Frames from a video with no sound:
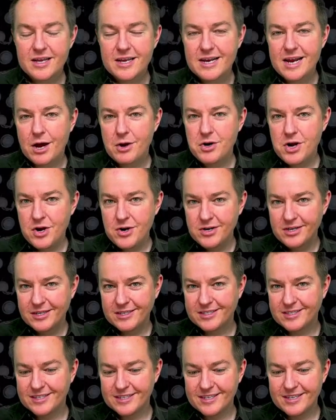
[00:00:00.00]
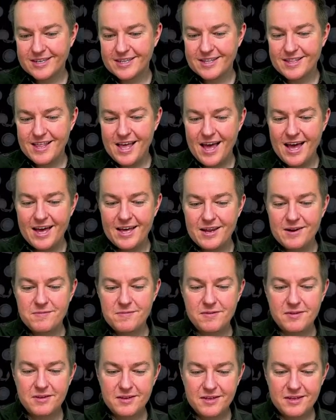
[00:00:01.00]
Now, notice that
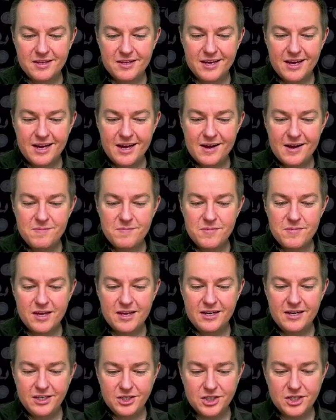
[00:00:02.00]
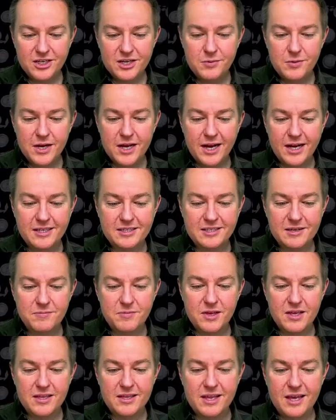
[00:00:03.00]
initially we got
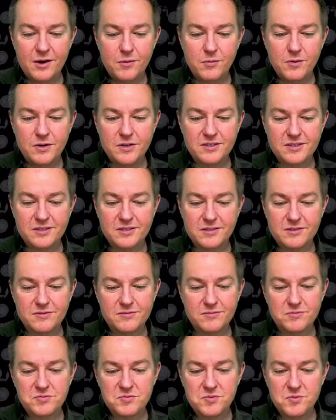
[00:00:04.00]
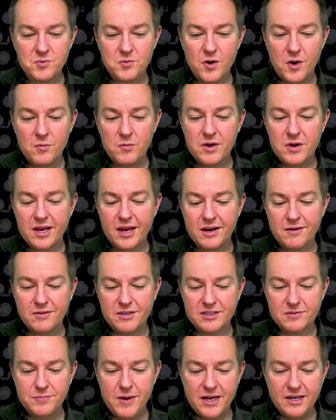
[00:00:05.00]
something that was what we kind of
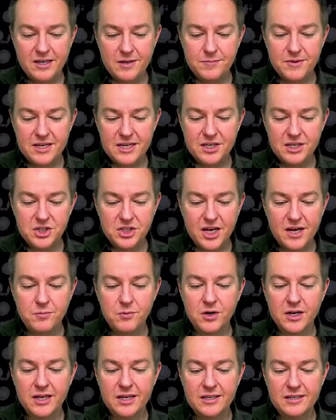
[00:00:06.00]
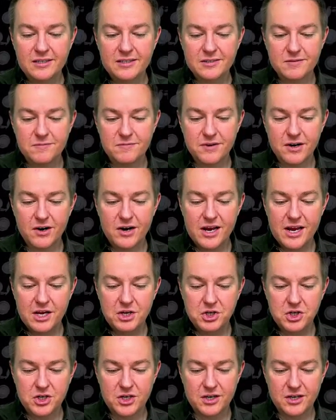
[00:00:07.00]
expected, but each time we're getting some
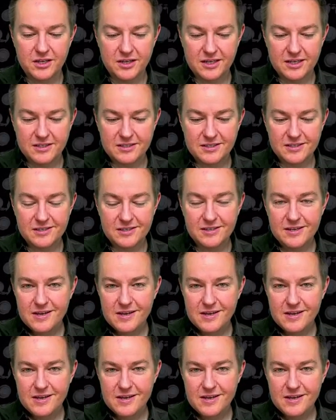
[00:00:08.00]
variation on this.